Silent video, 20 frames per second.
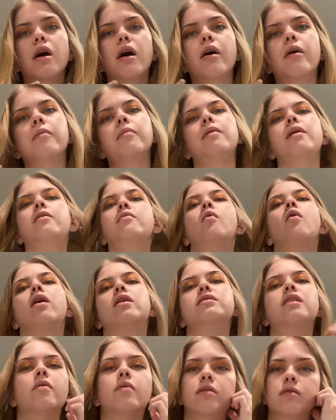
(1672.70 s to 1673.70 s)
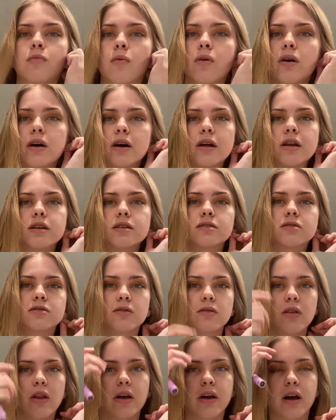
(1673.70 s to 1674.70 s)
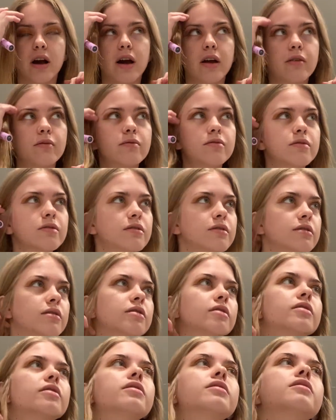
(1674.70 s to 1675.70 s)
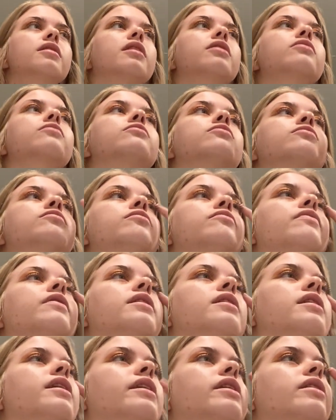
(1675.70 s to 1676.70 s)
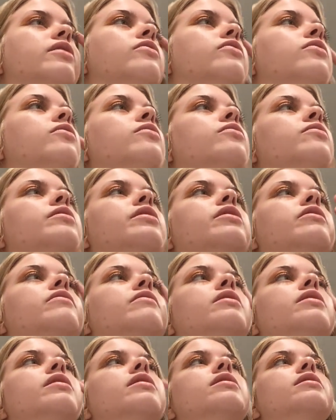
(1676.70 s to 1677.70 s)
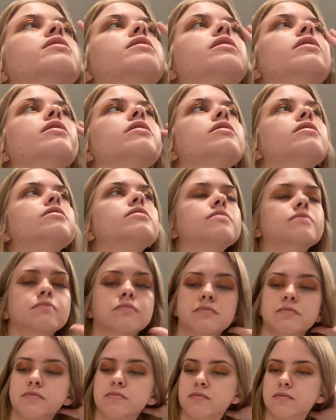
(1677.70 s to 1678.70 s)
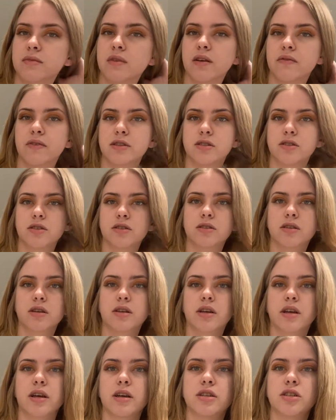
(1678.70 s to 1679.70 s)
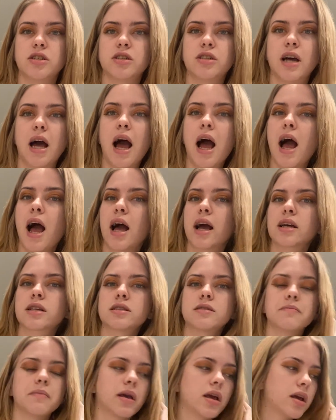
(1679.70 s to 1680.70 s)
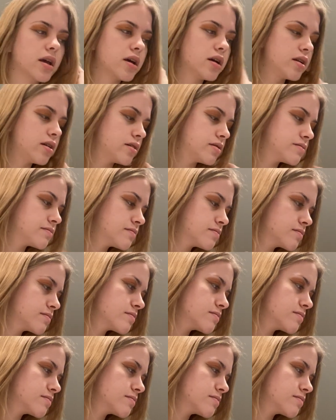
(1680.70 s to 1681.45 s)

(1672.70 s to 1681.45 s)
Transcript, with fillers: Um, I walked out with one, so, like, I don't, I don't know if I like the whole earring idea. If it's just gonna get jacked, man.